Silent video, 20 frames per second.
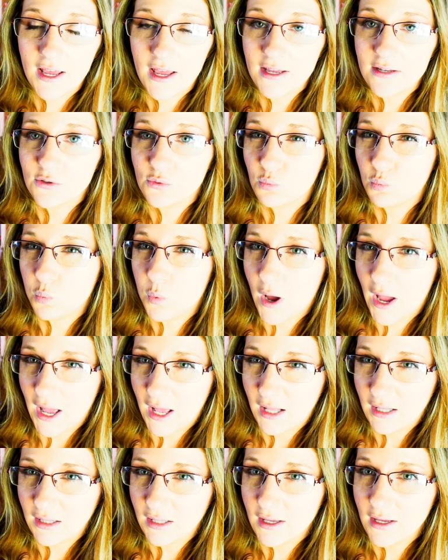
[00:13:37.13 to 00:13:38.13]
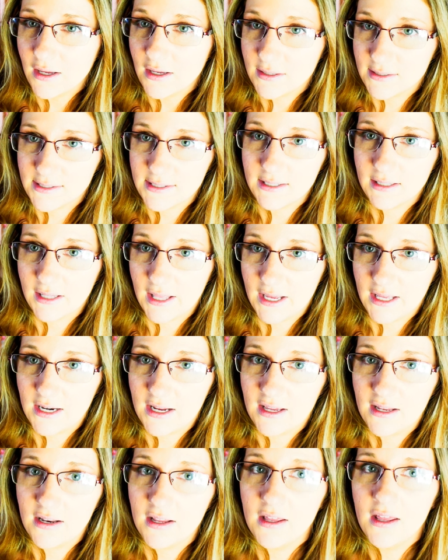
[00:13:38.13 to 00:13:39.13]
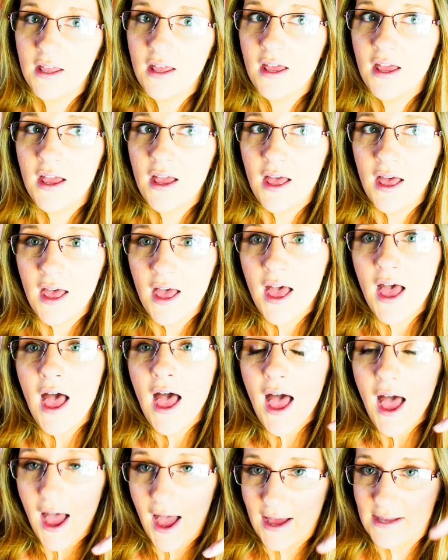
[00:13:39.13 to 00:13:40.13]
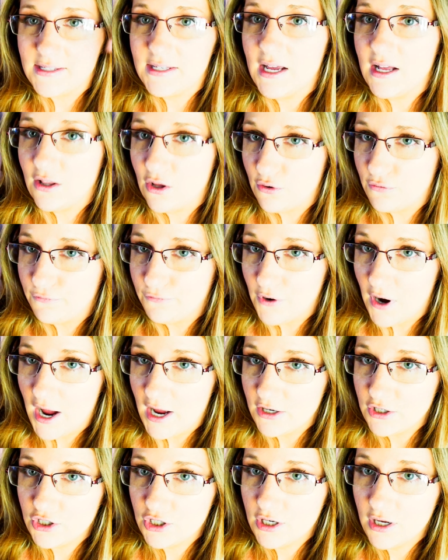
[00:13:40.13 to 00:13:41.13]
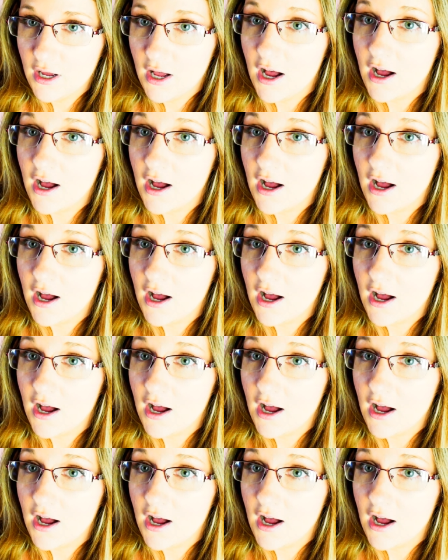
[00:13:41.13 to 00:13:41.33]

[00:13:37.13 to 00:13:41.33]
as well insulated as HelloFresh.